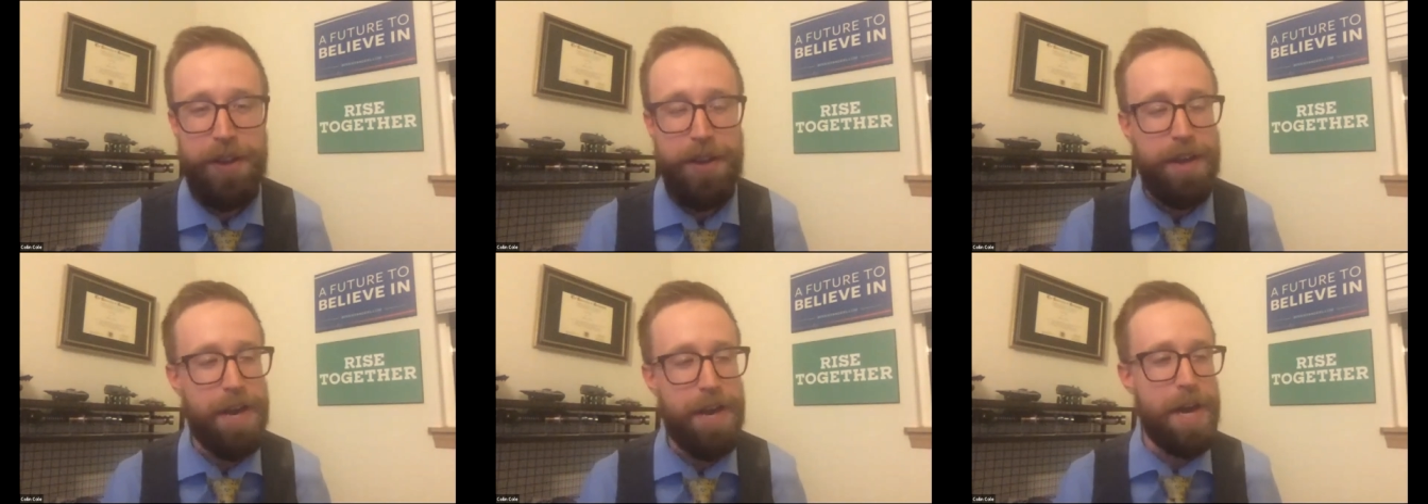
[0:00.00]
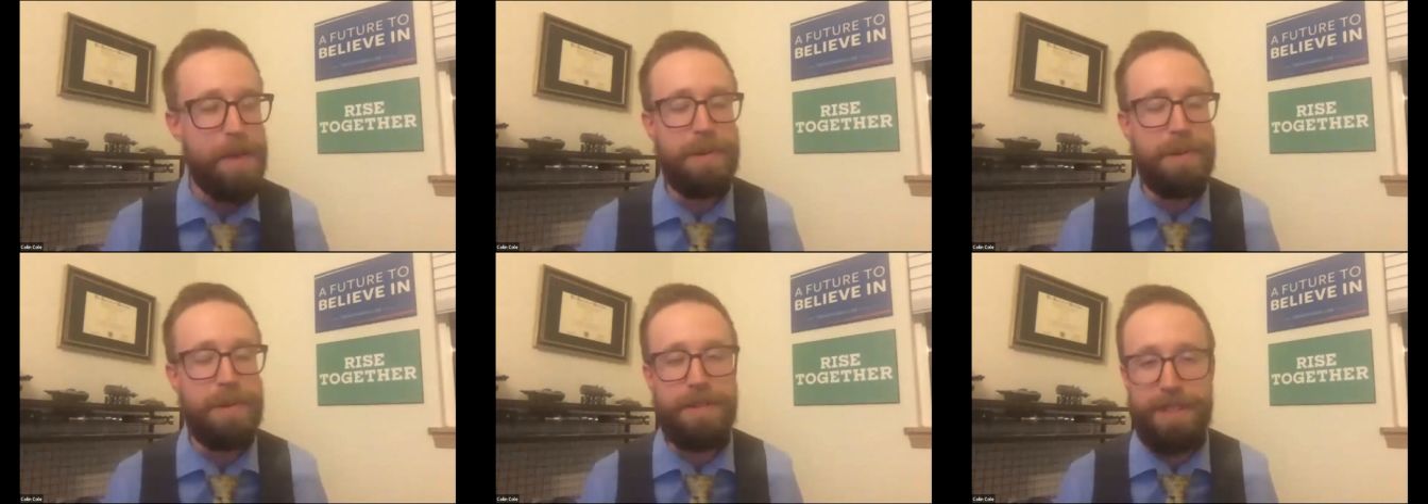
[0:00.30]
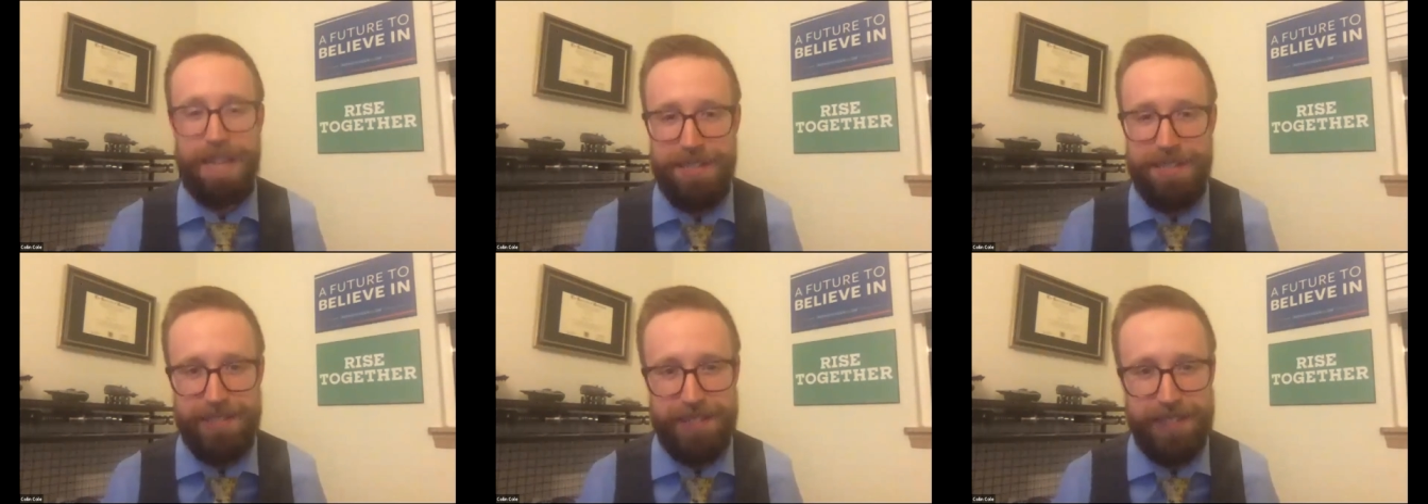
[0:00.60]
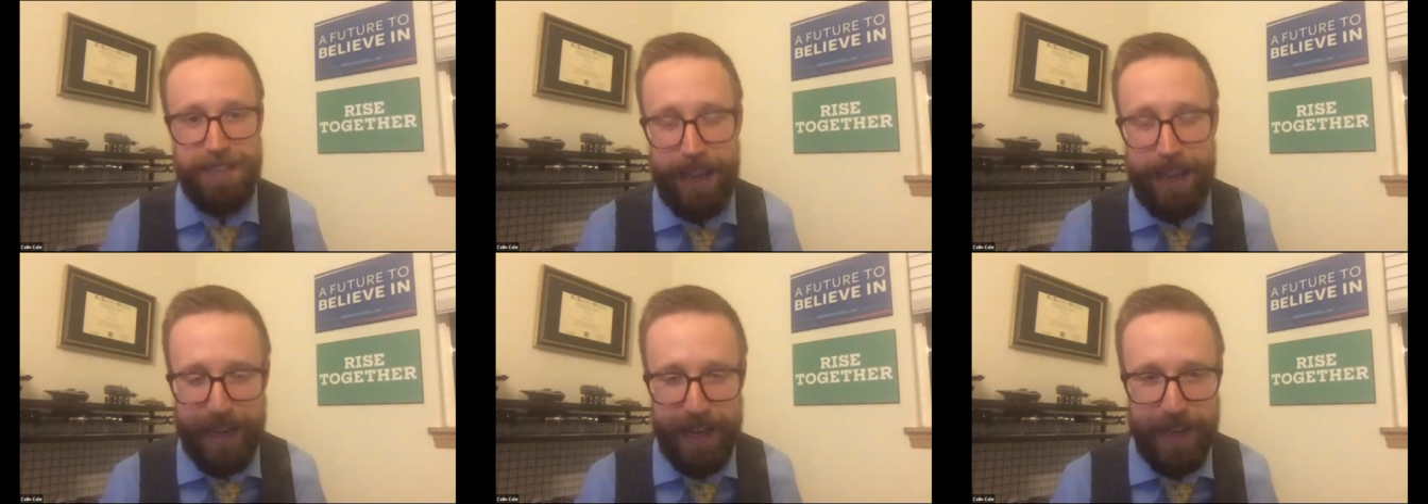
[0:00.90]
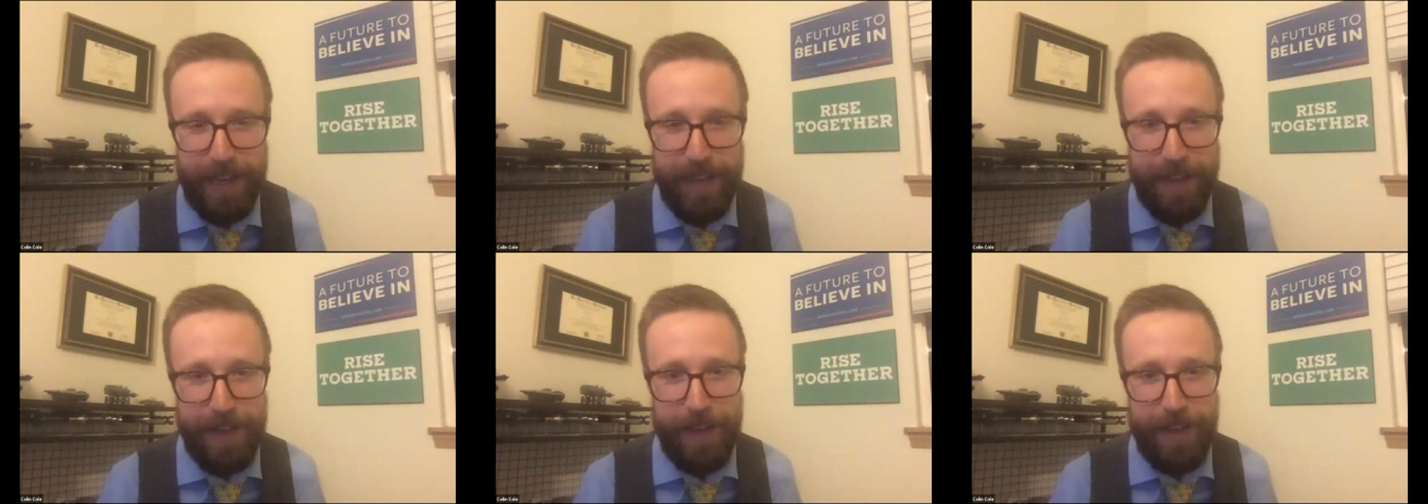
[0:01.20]
But let's
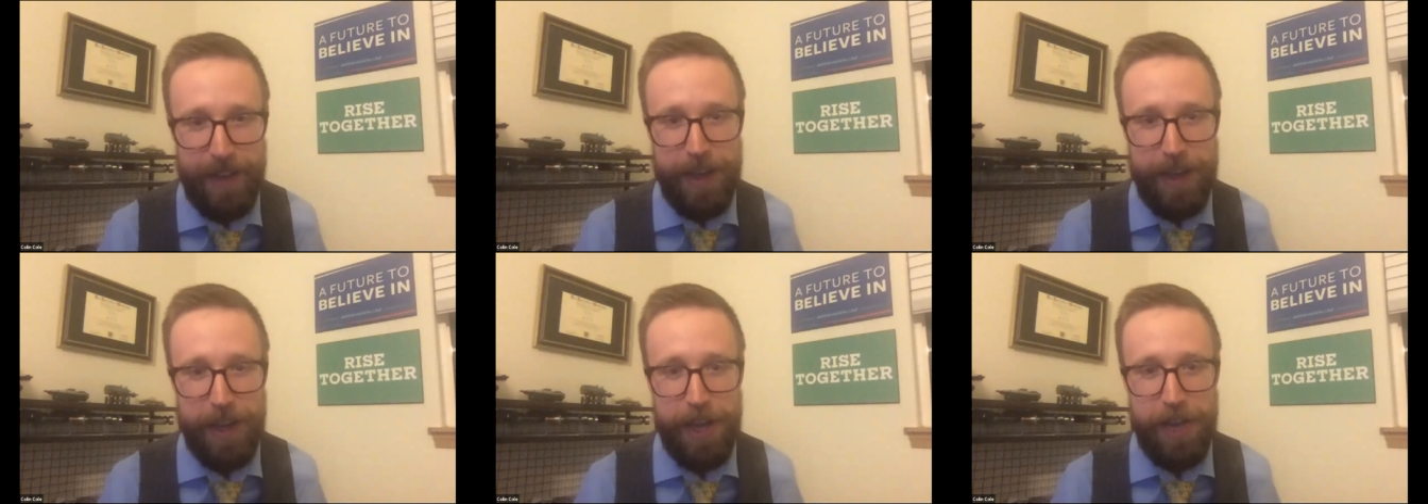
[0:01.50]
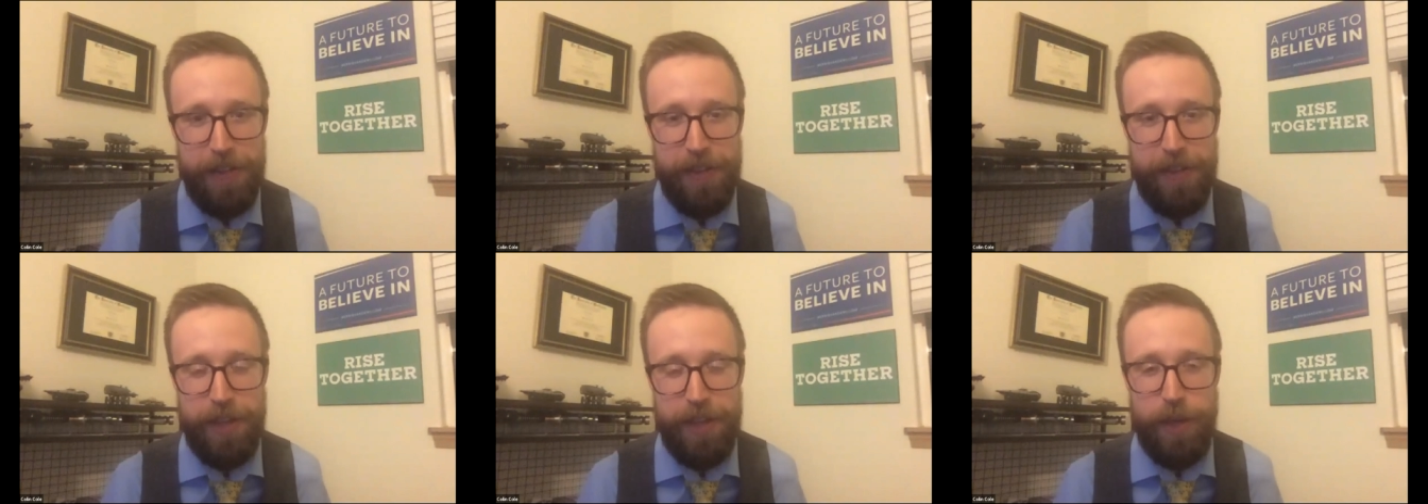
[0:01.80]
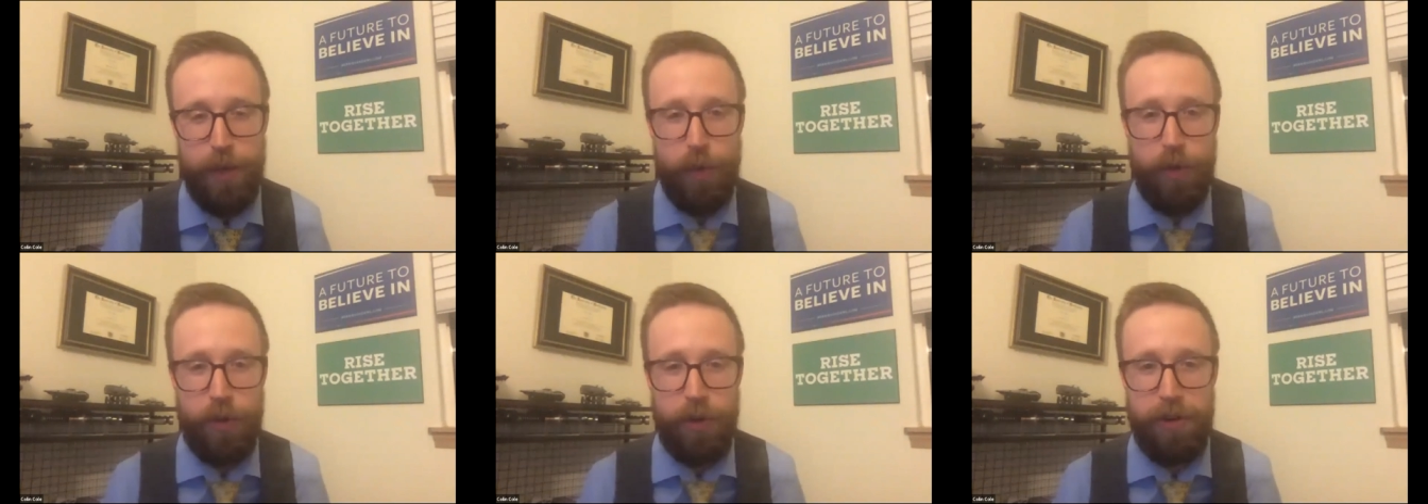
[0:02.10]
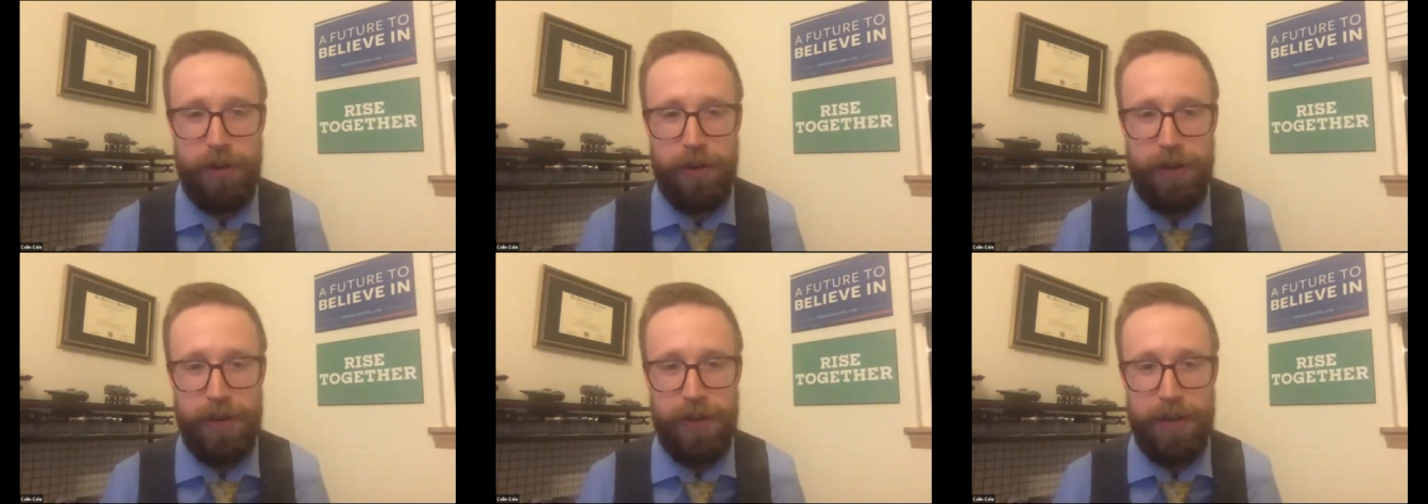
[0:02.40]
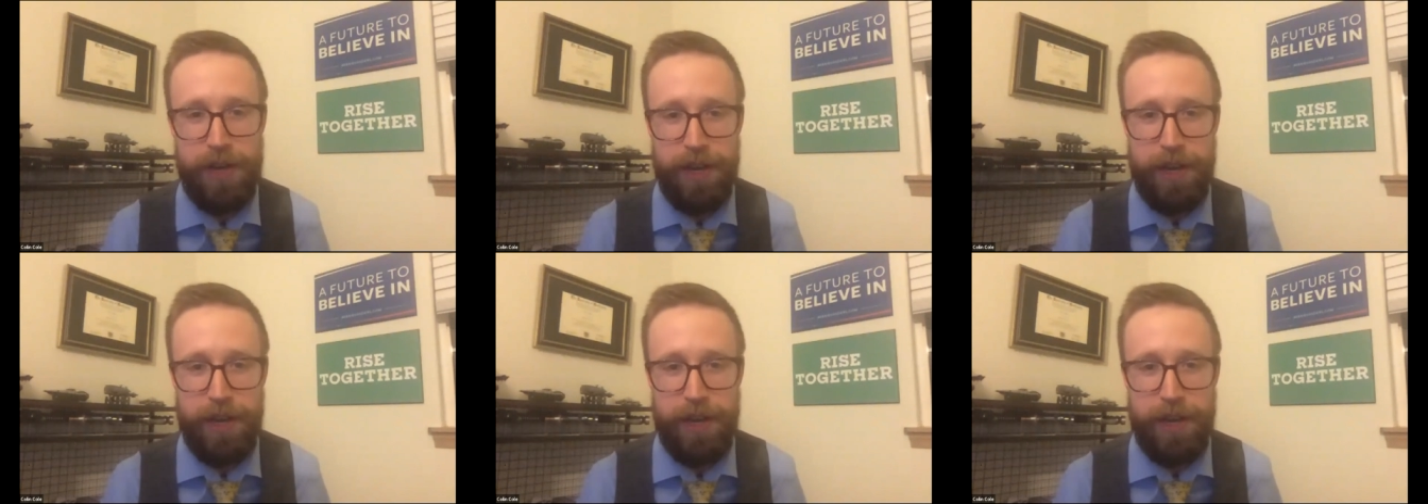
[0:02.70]
say that you're a